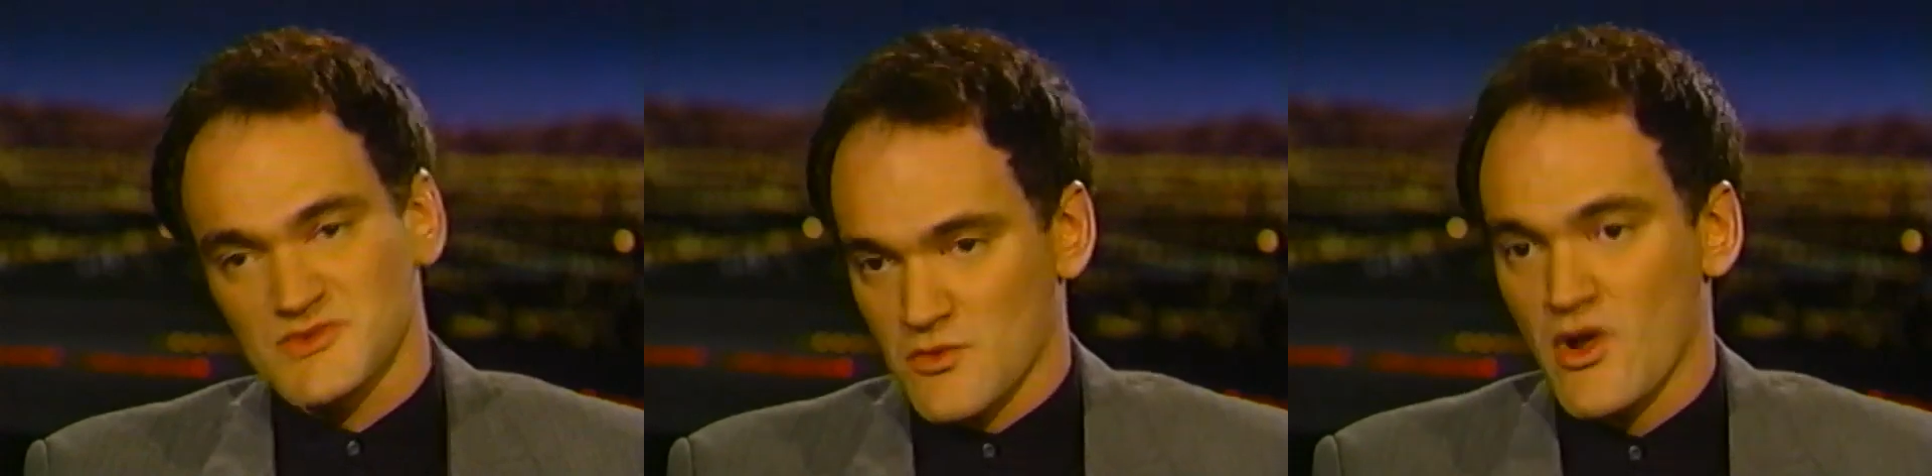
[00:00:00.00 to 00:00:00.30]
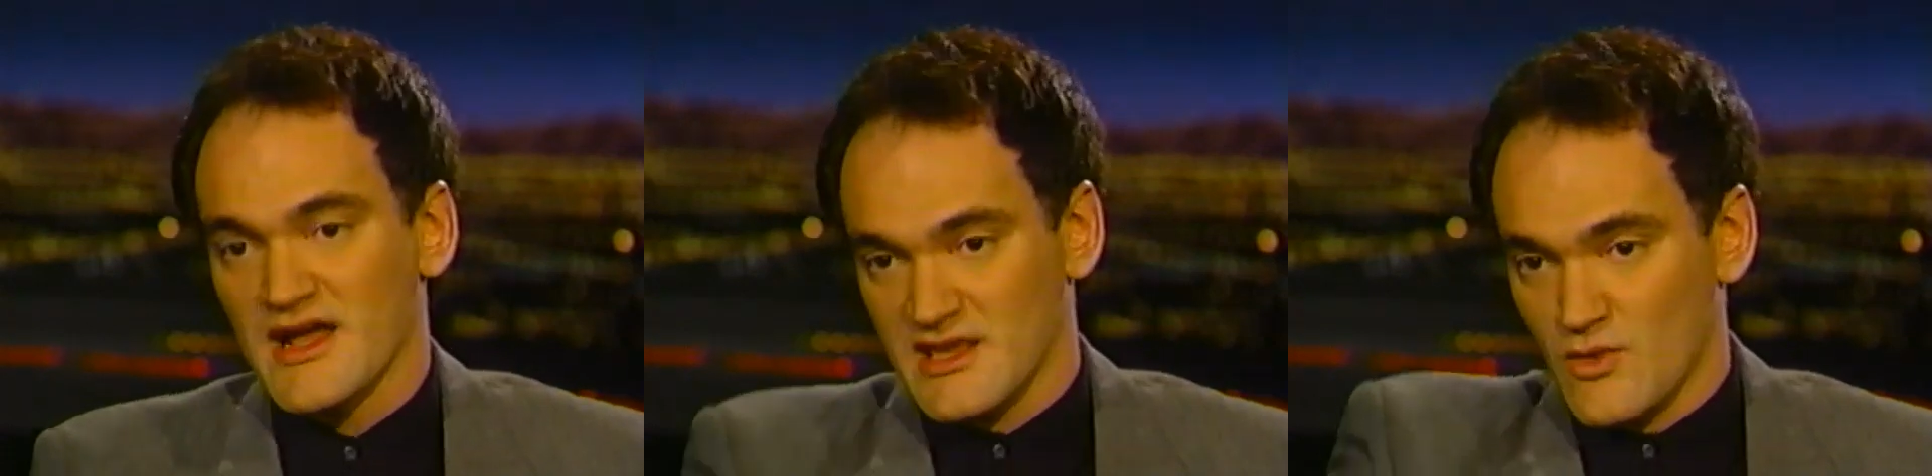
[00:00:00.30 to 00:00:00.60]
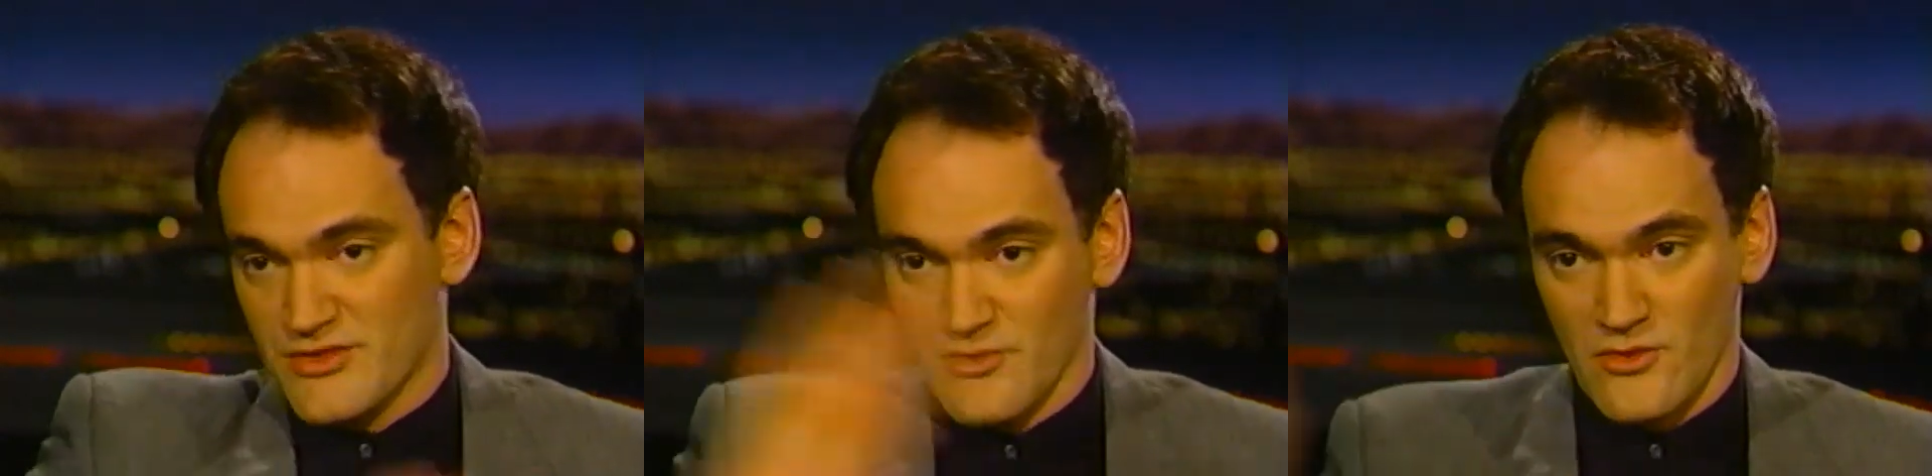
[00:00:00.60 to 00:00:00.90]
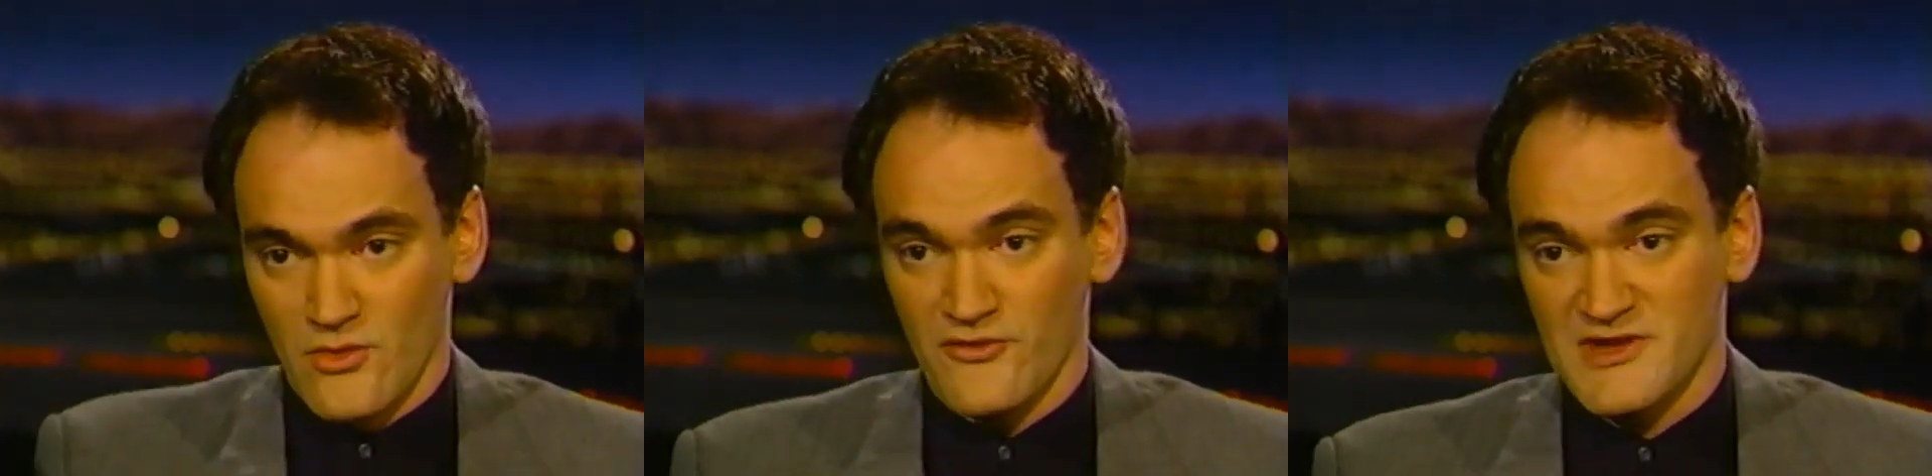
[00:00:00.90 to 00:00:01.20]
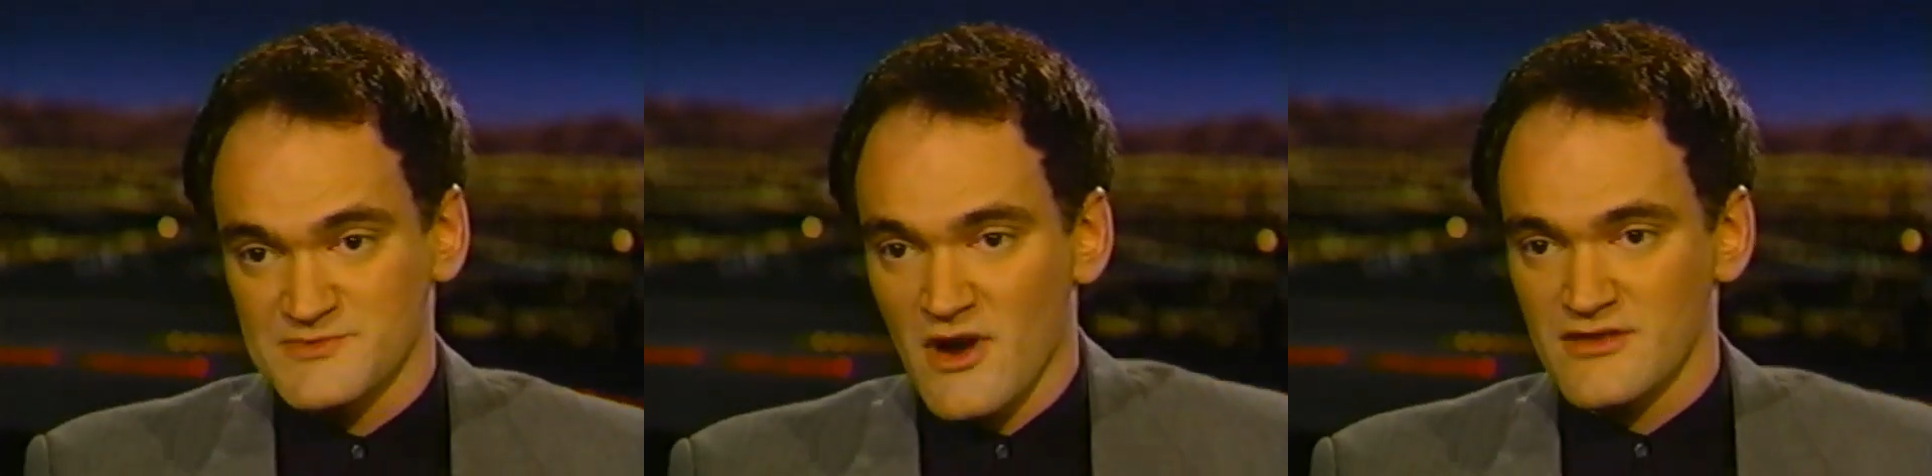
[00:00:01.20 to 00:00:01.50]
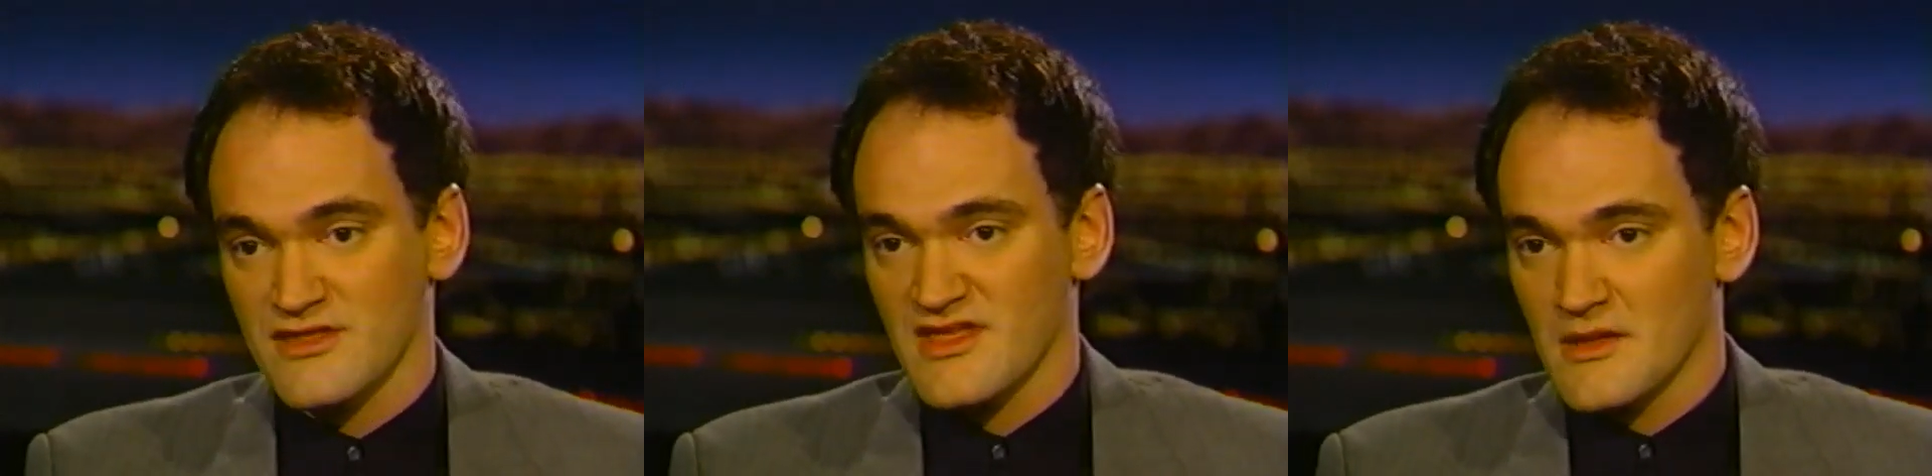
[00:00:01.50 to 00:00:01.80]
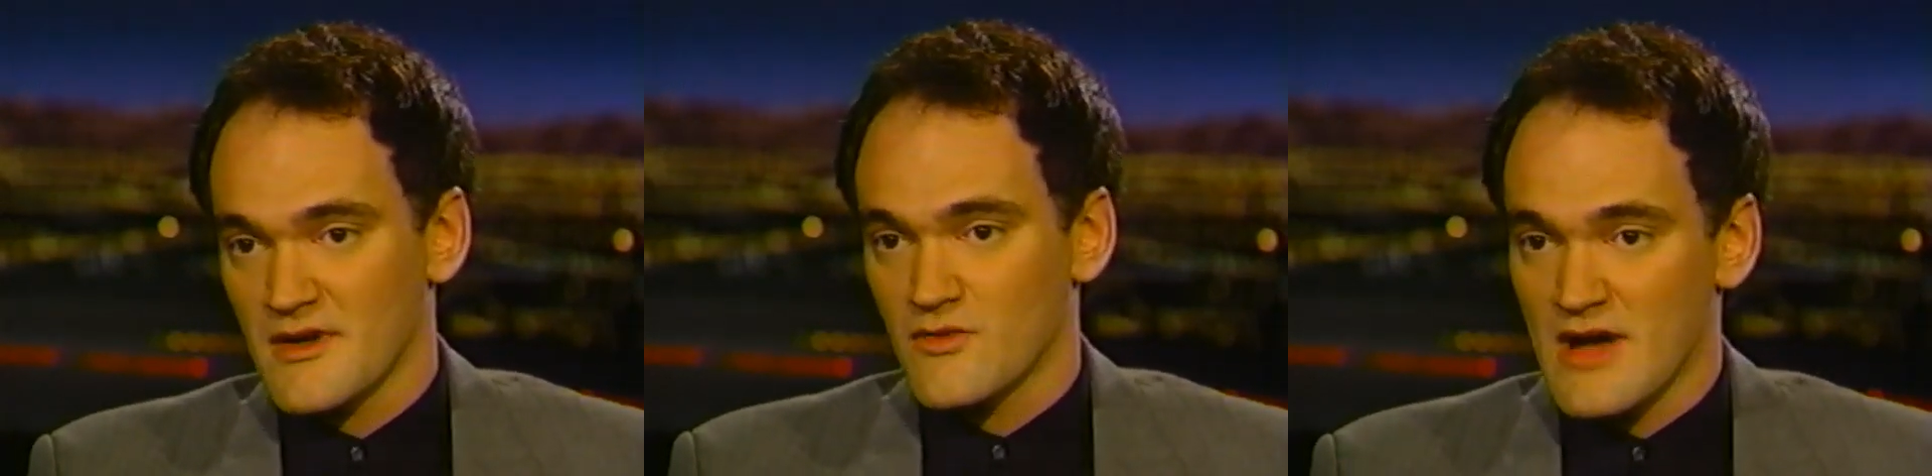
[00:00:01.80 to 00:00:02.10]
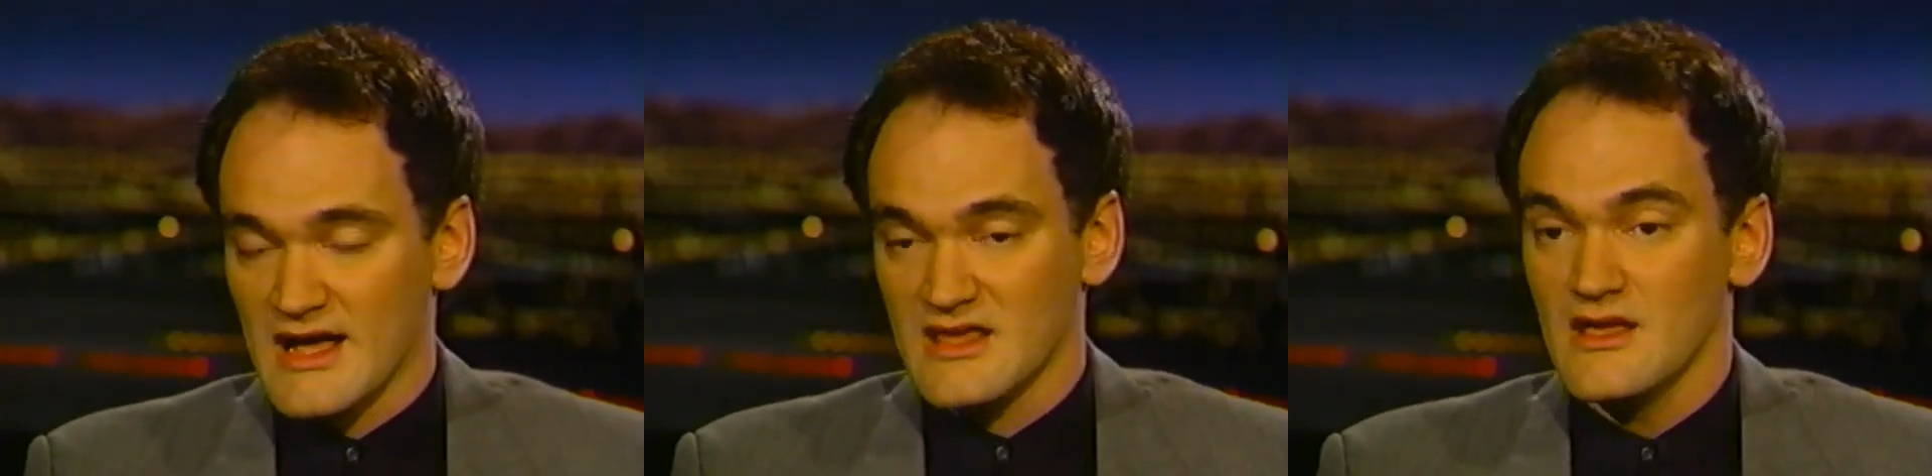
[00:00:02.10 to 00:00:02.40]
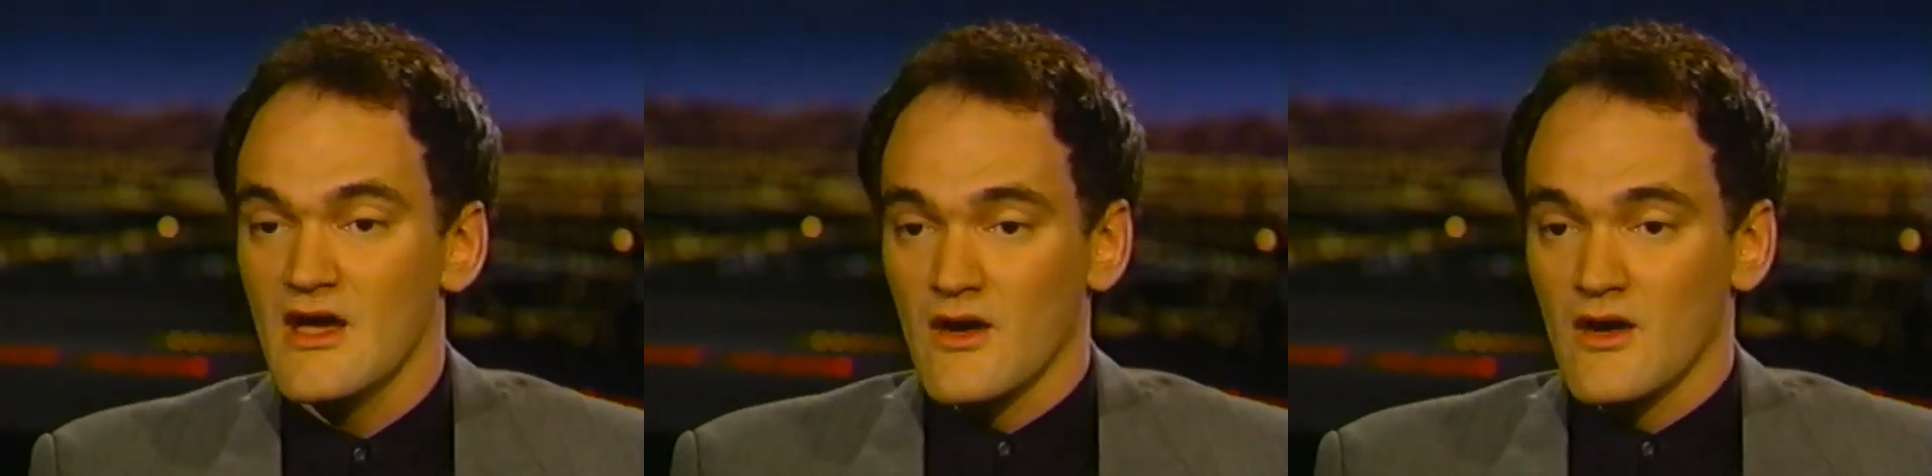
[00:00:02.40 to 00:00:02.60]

when Rocky went through the roof. Because part of the thing about Rocky